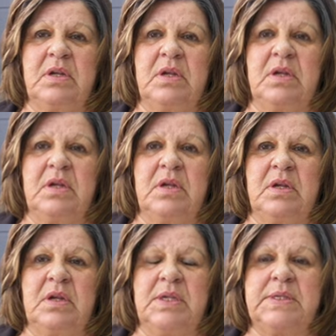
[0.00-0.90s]
Okay.
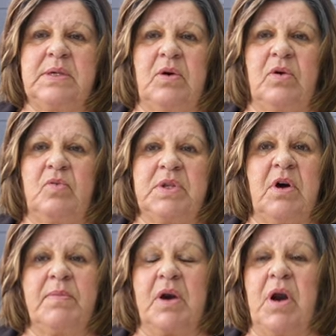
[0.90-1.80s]
So
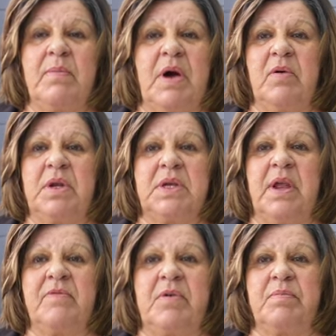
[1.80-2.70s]
without my grandma, I would have
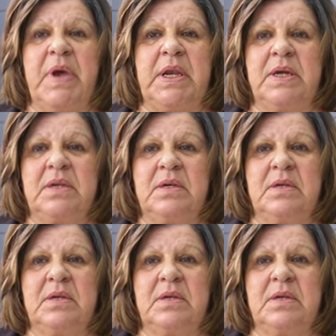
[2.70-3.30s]
never made it.